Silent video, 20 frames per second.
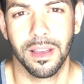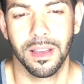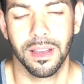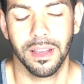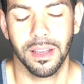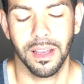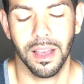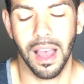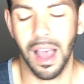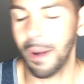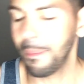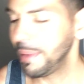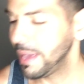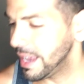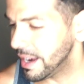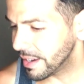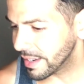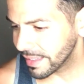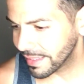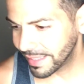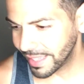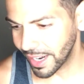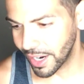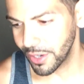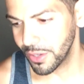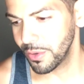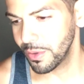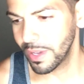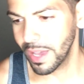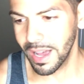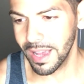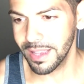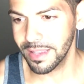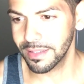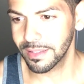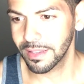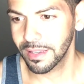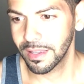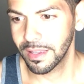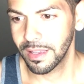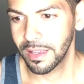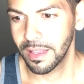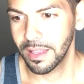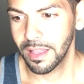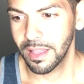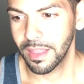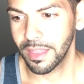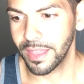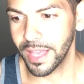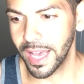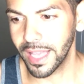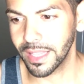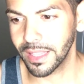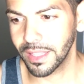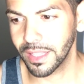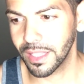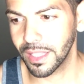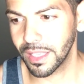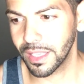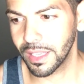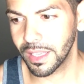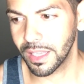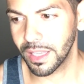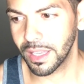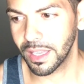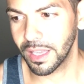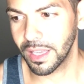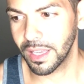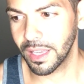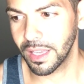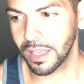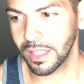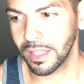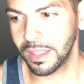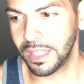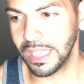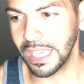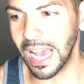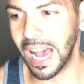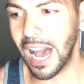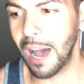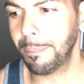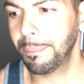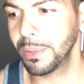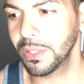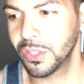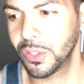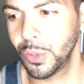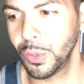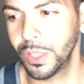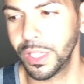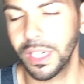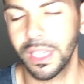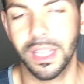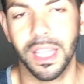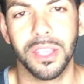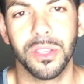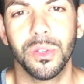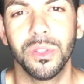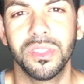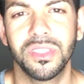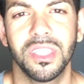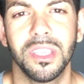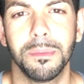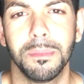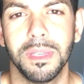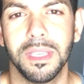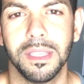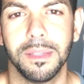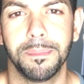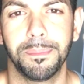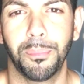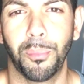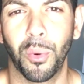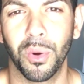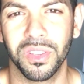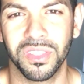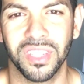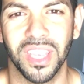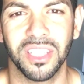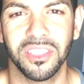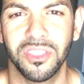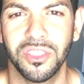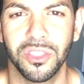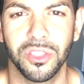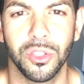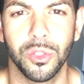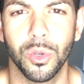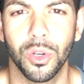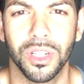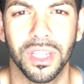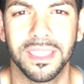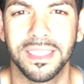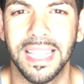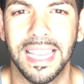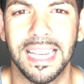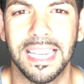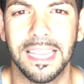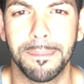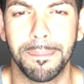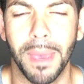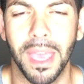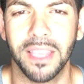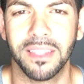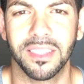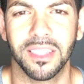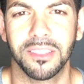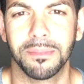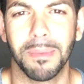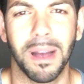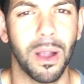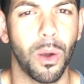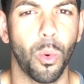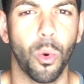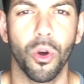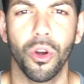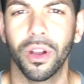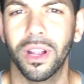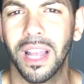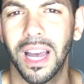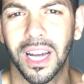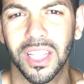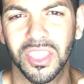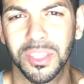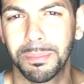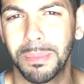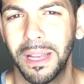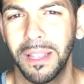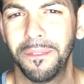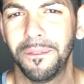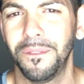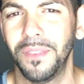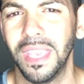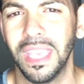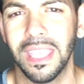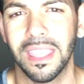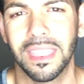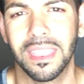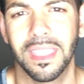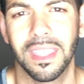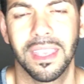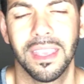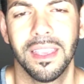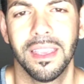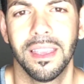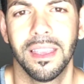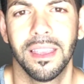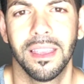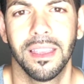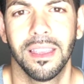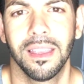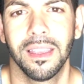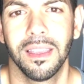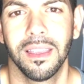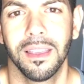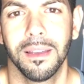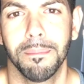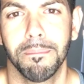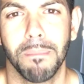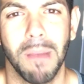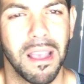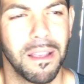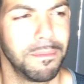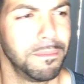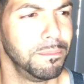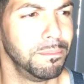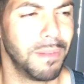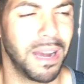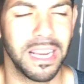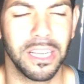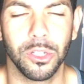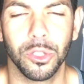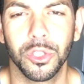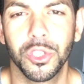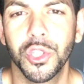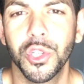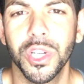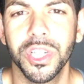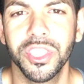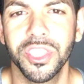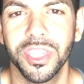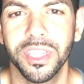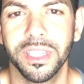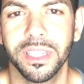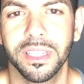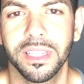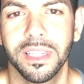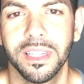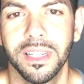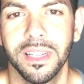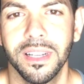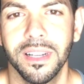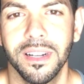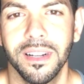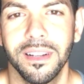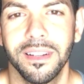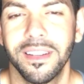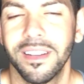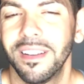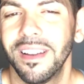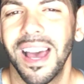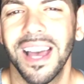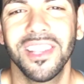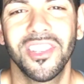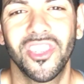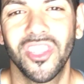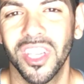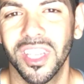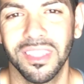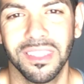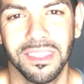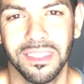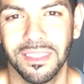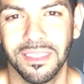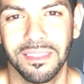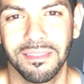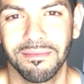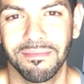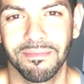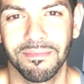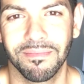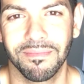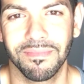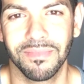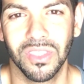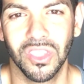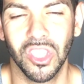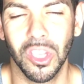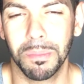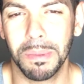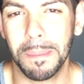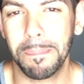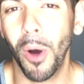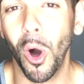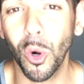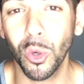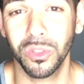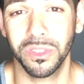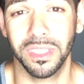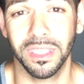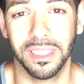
I'm here to tell you guys that the opportunity that you see me present to you on a daily basis, my workouts, my faith, my nutrition, they're not just to be posted.